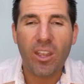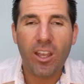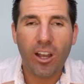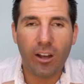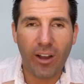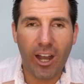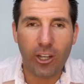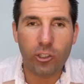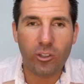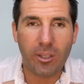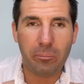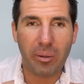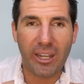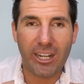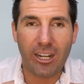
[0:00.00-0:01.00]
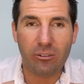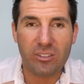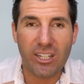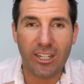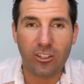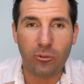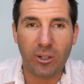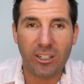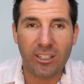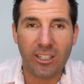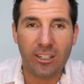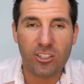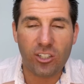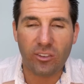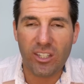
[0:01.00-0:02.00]
of how you can pay down debt
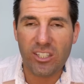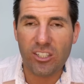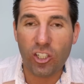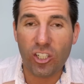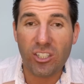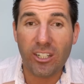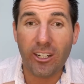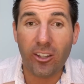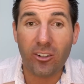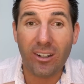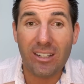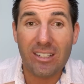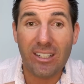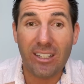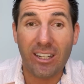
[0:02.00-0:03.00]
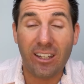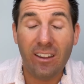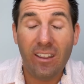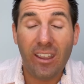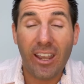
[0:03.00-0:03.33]
quickly. So this is just another idea.